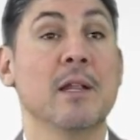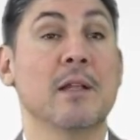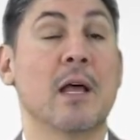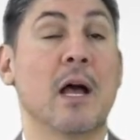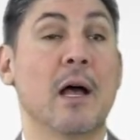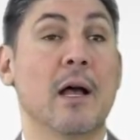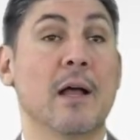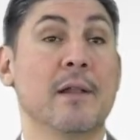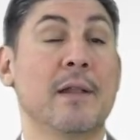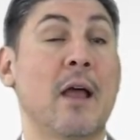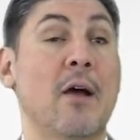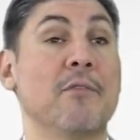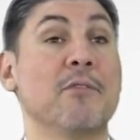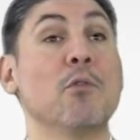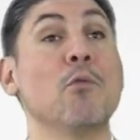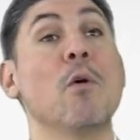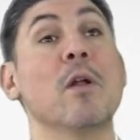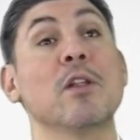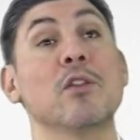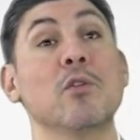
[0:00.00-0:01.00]
Now, if
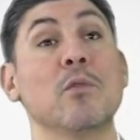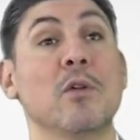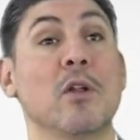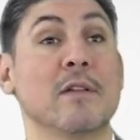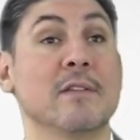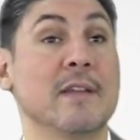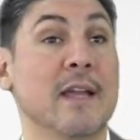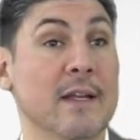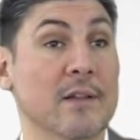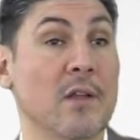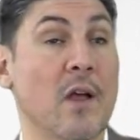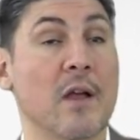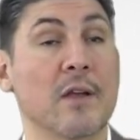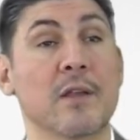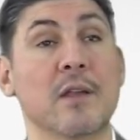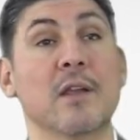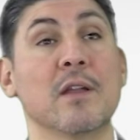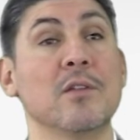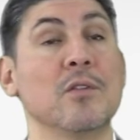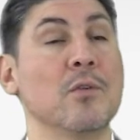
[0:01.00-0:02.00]
you want to do it on
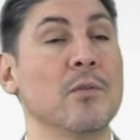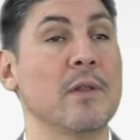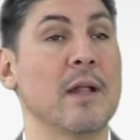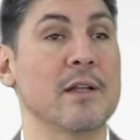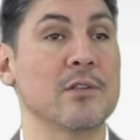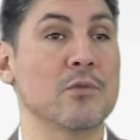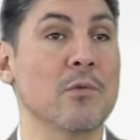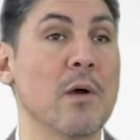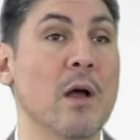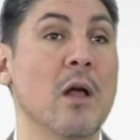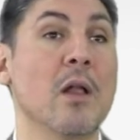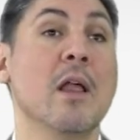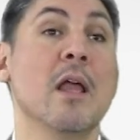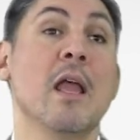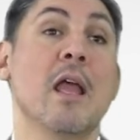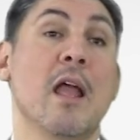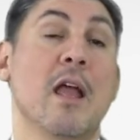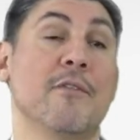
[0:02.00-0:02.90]
TikTok, you can do it as well.